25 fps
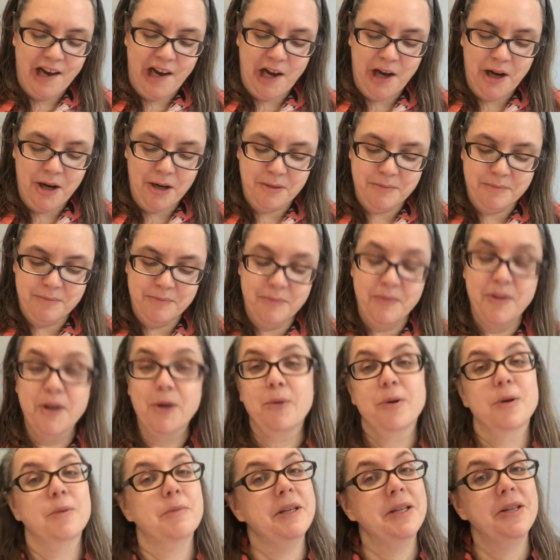um,
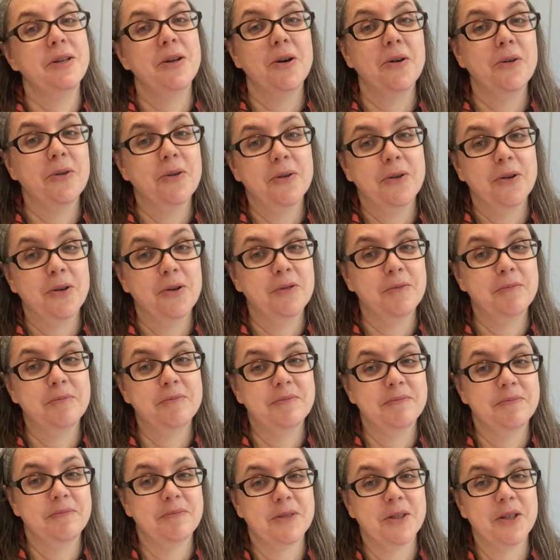there will be no
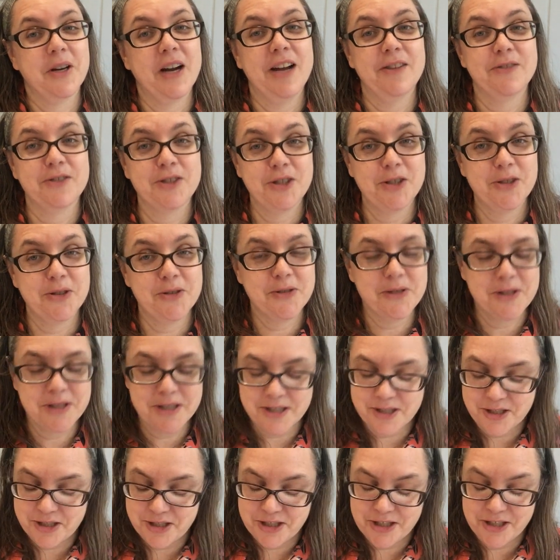home craft shows
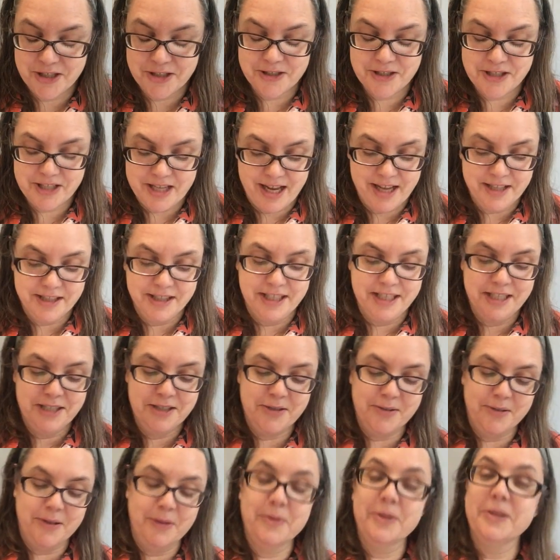this year, sadly,
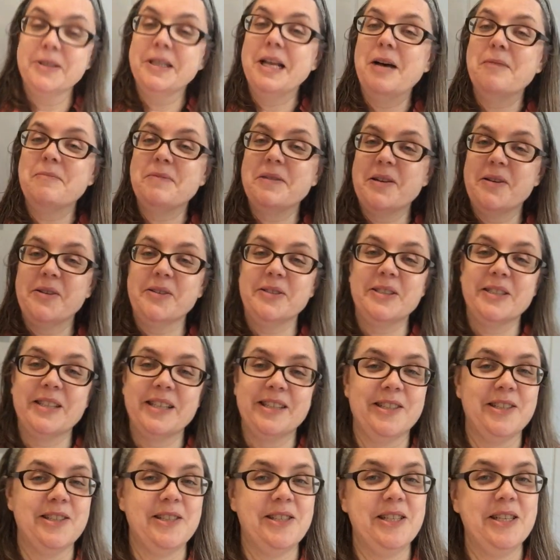so I will not be able to
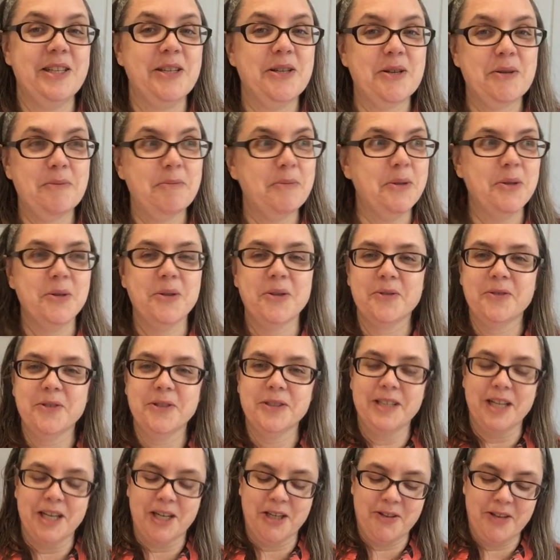get to see her
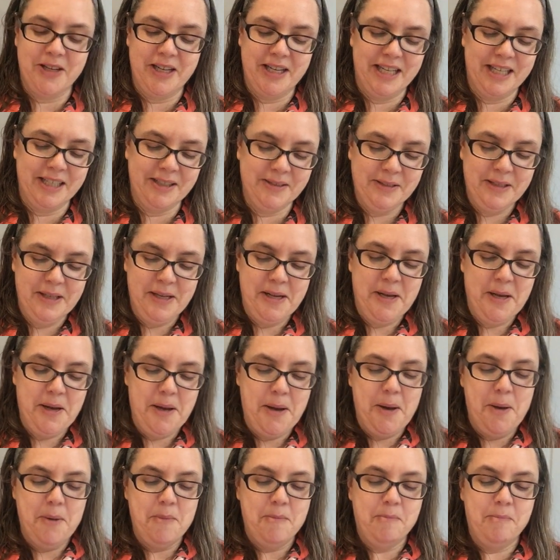beautiful decorating.
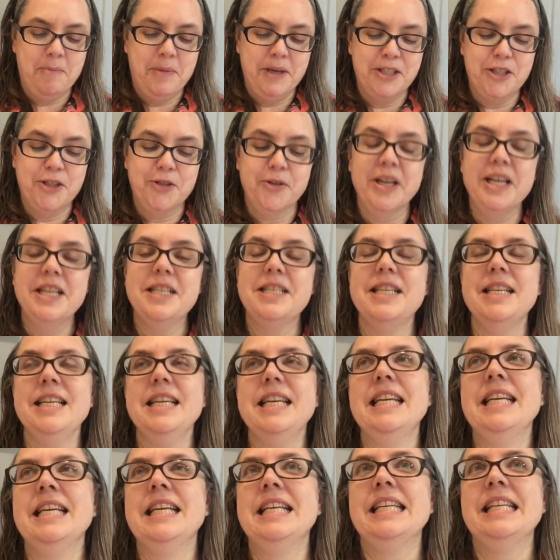But
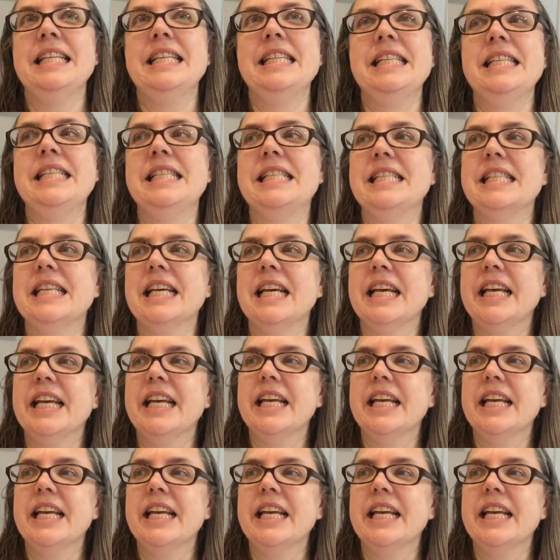Tracy is,